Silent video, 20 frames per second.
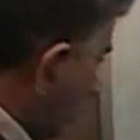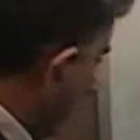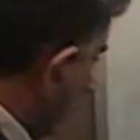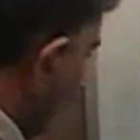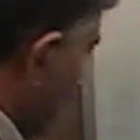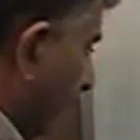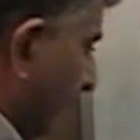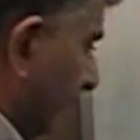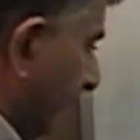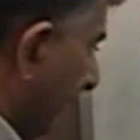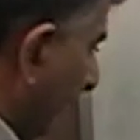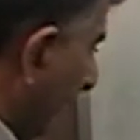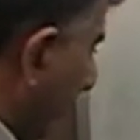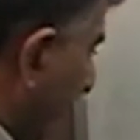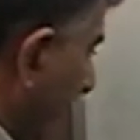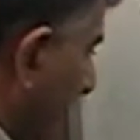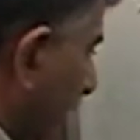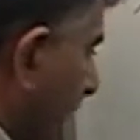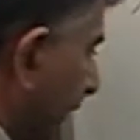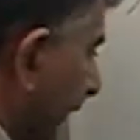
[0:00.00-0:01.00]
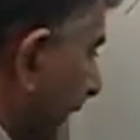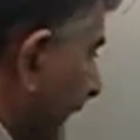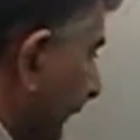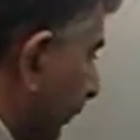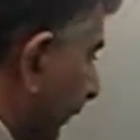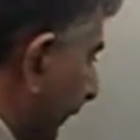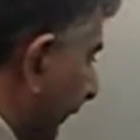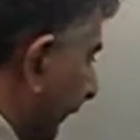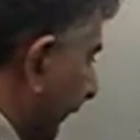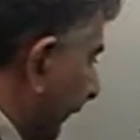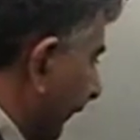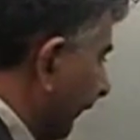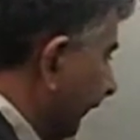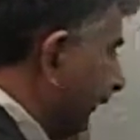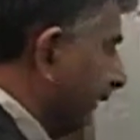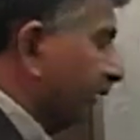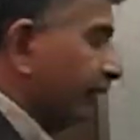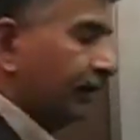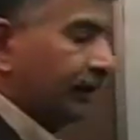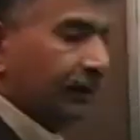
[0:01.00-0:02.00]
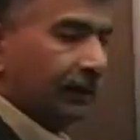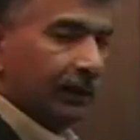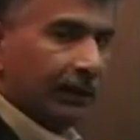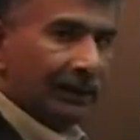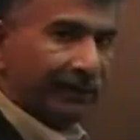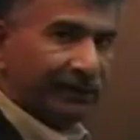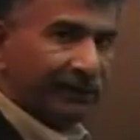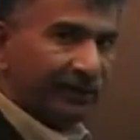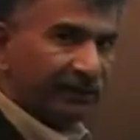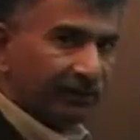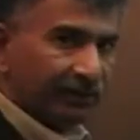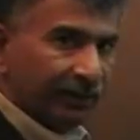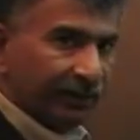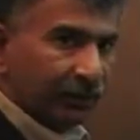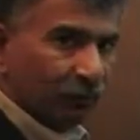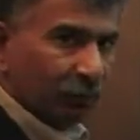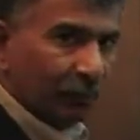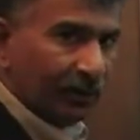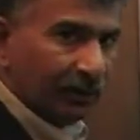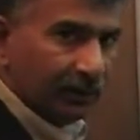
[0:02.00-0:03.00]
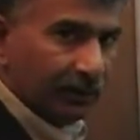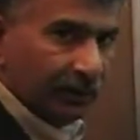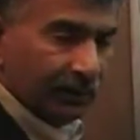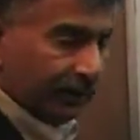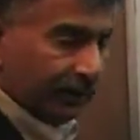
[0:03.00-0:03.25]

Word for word: y is not 0, it's 1. It takes place 1.